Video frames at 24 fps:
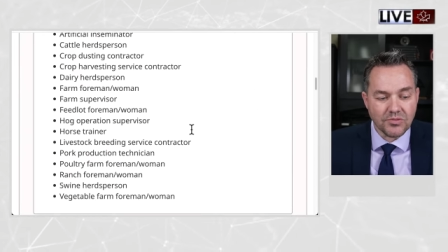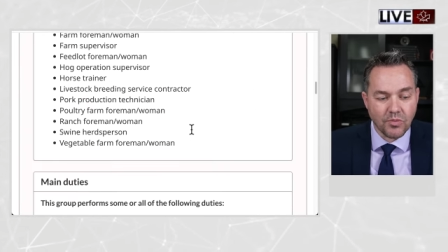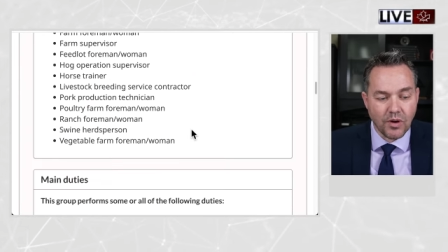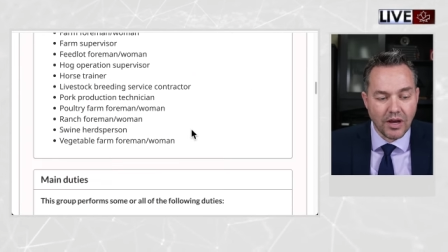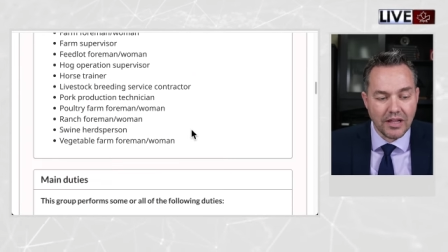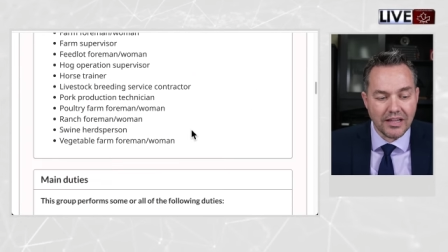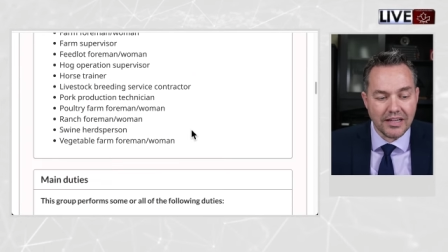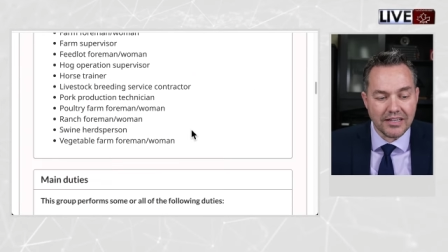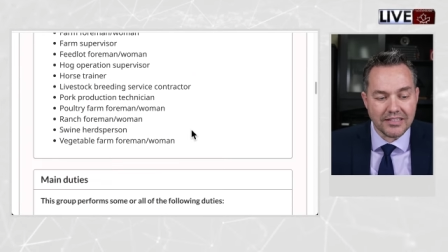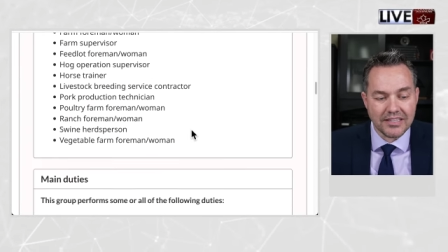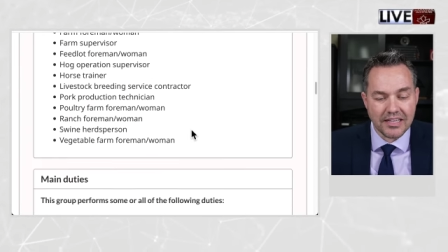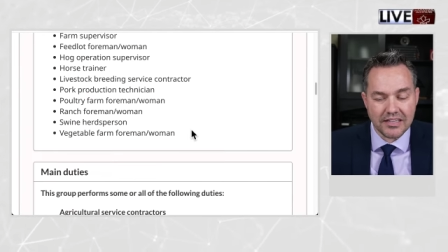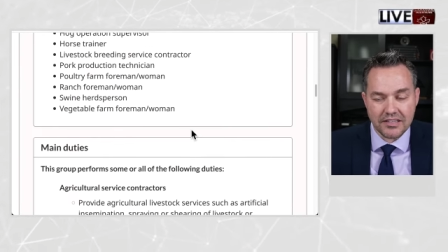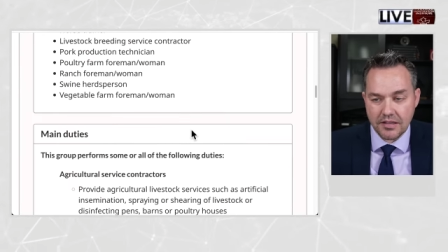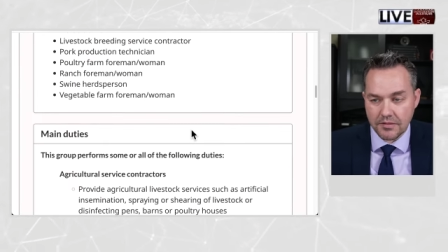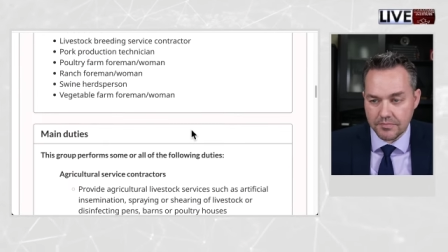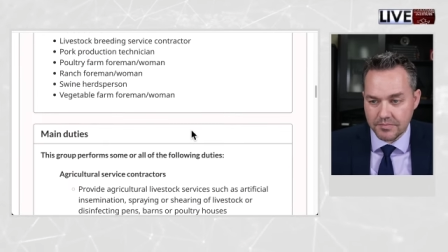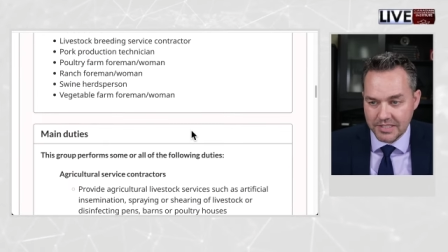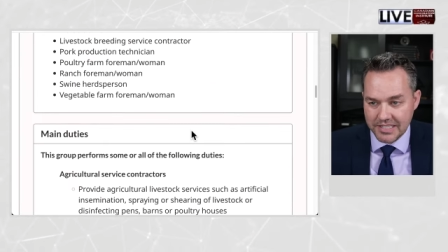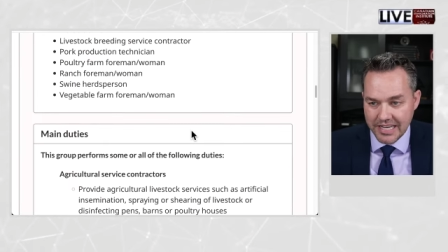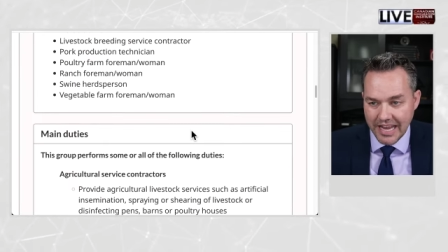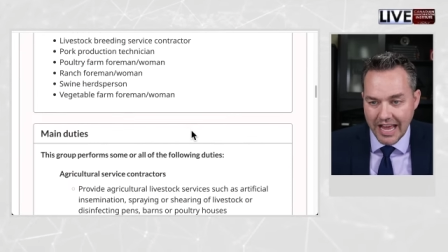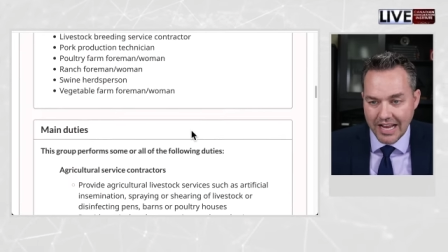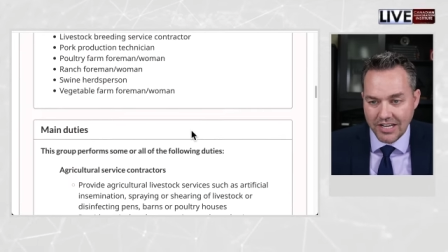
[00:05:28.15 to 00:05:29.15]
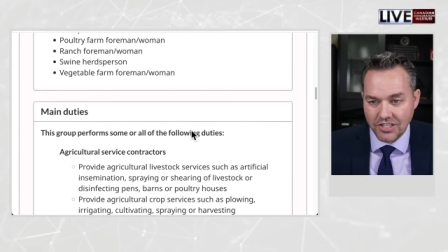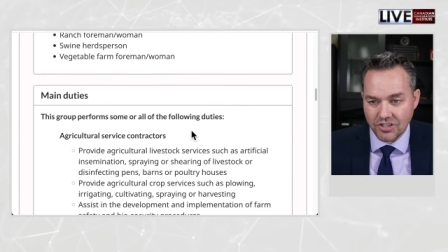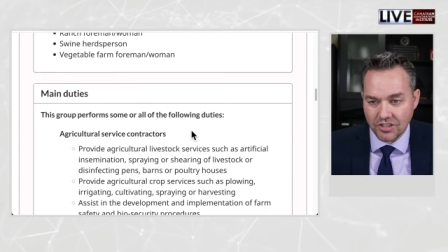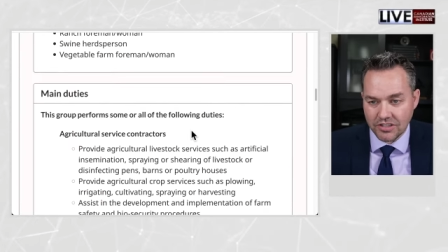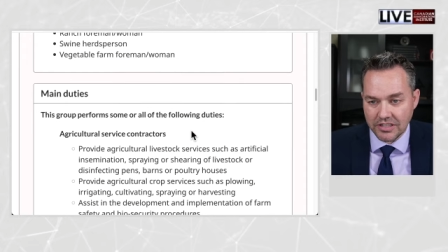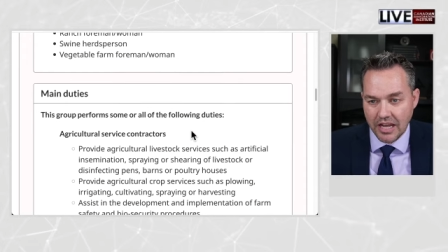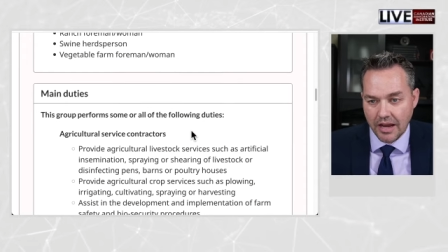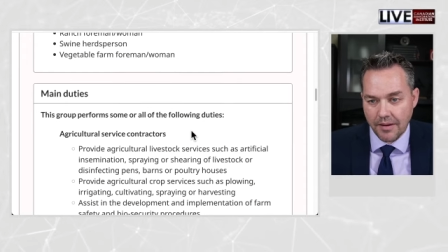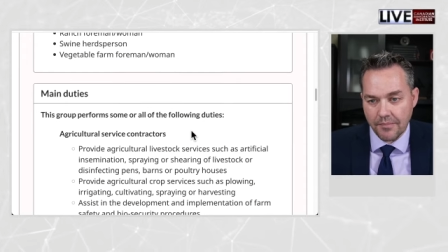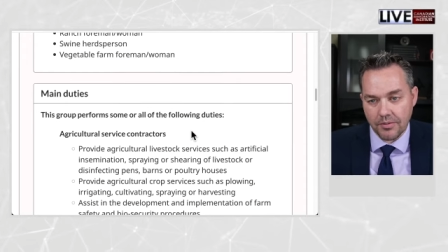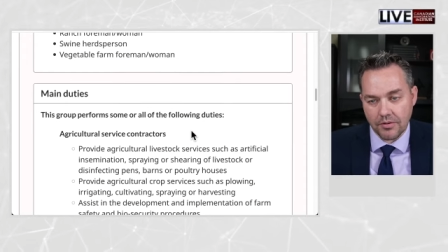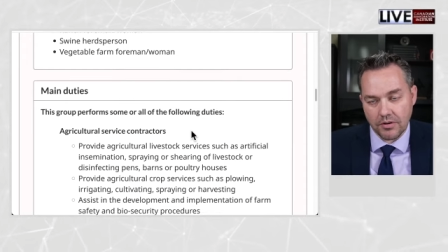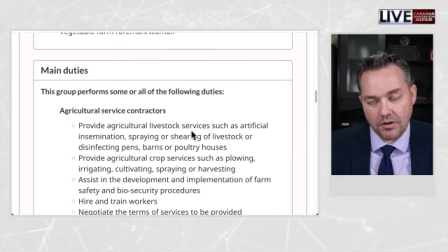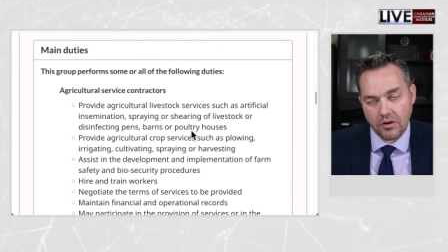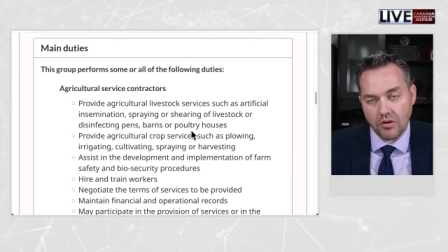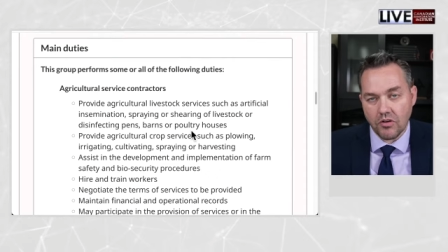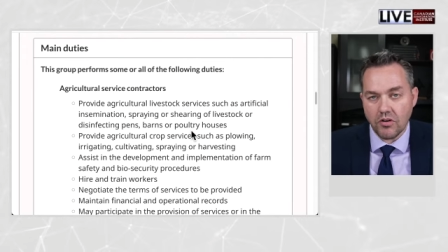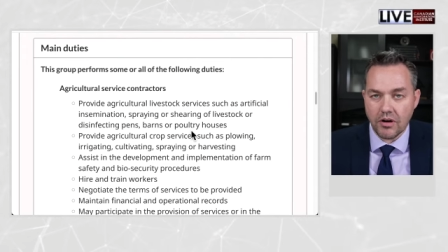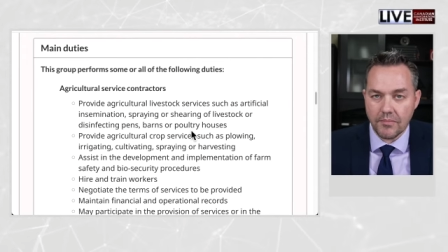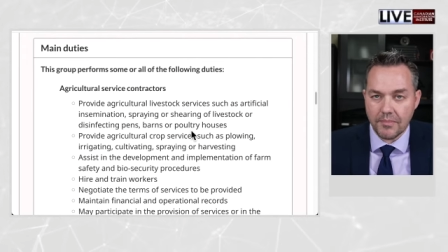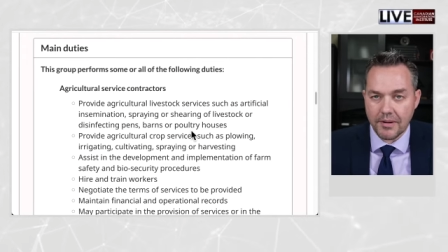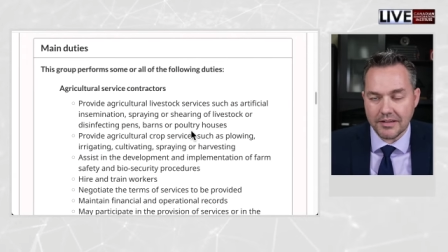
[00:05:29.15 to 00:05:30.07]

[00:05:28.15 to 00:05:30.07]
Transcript: as well as a substantial number,